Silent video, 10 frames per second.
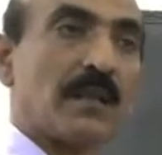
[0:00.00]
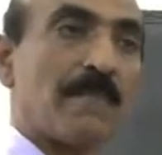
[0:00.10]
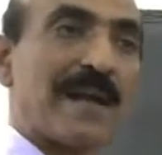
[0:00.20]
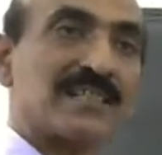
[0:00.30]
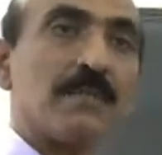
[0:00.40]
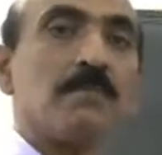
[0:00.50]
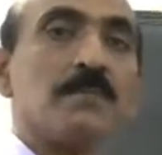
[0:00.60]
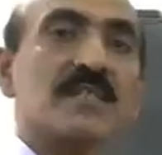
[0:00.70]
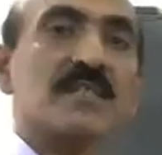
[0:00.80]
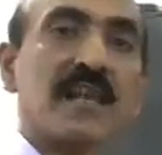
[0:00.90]
the
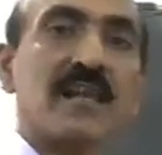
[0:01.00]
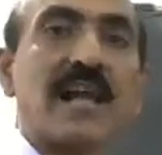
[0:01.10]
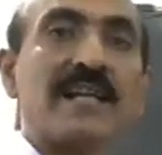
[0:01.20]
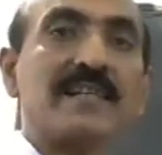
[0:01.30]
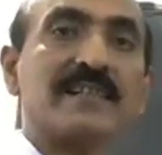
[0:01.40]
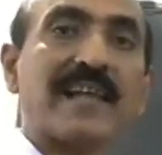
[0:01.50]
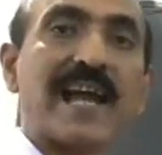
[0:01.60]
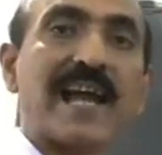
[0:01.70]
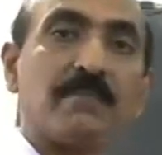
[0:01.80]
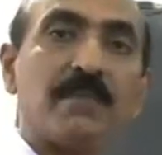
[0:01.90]
maximum sunlight
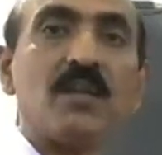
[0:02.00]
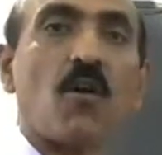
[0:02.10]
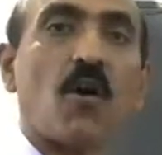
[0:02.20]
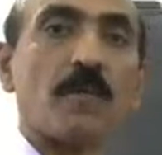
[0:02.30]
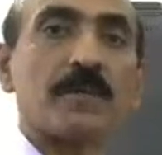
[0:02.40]
can be